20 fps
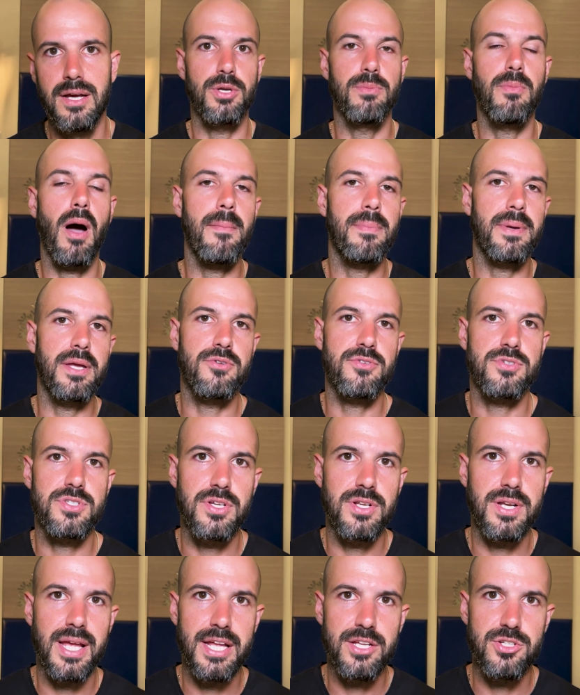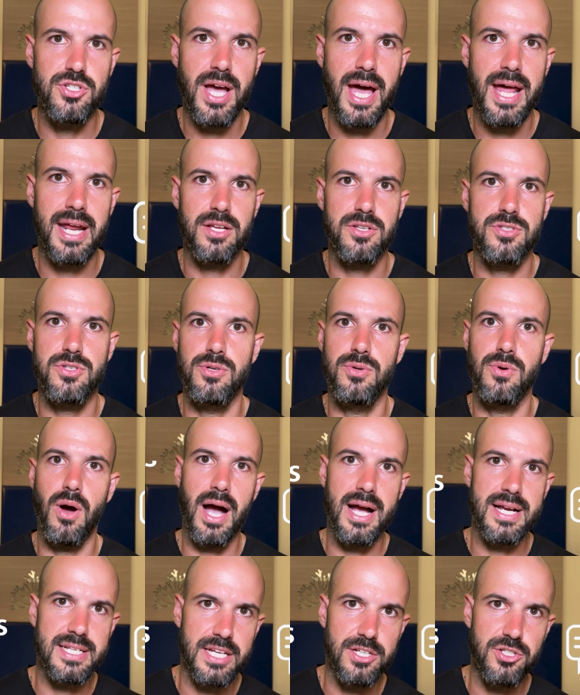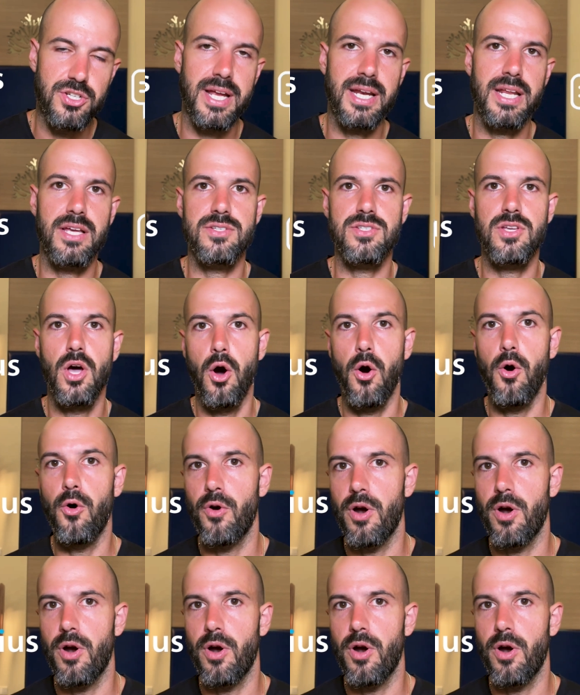or you might be interested in chatting to IT Genius